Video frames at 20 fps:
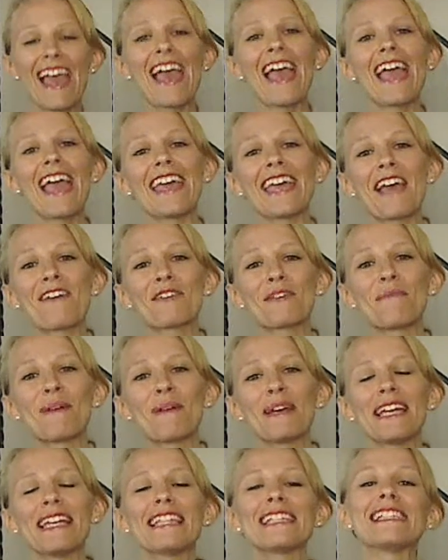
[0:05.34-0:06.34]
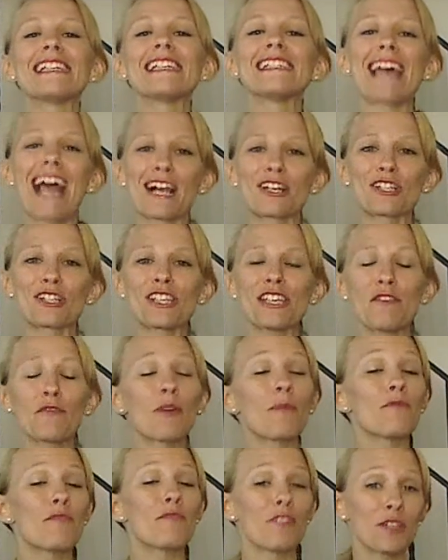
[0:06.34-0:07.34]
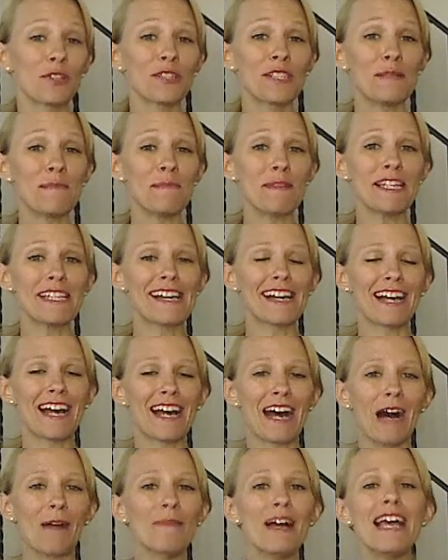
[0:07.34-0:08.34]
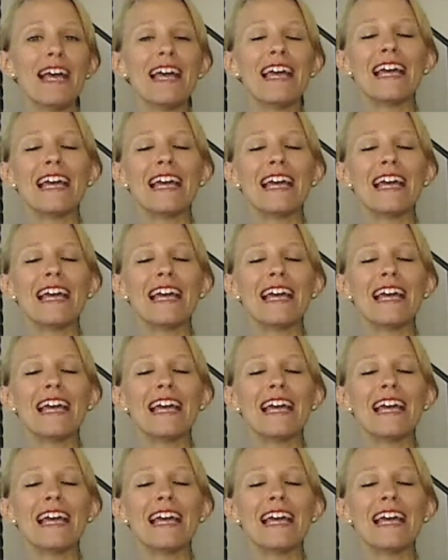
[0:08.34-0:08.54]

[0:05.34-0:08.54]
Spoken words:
Hey everybody, this is Ashley from fiddledmedia.com,